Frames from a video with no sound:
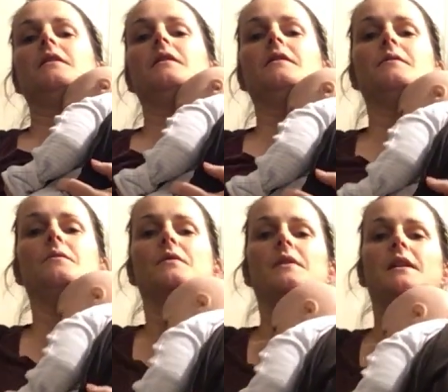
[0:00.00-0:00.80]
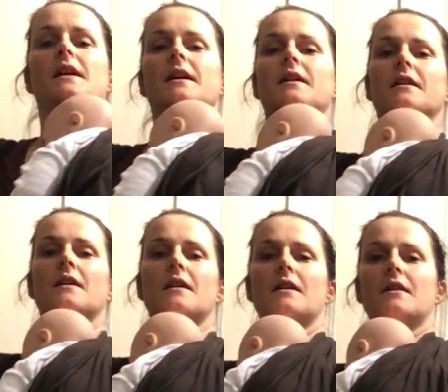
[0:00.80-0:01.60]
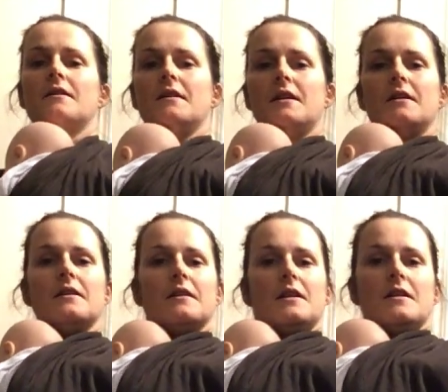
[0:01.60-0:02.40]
And one leg, and then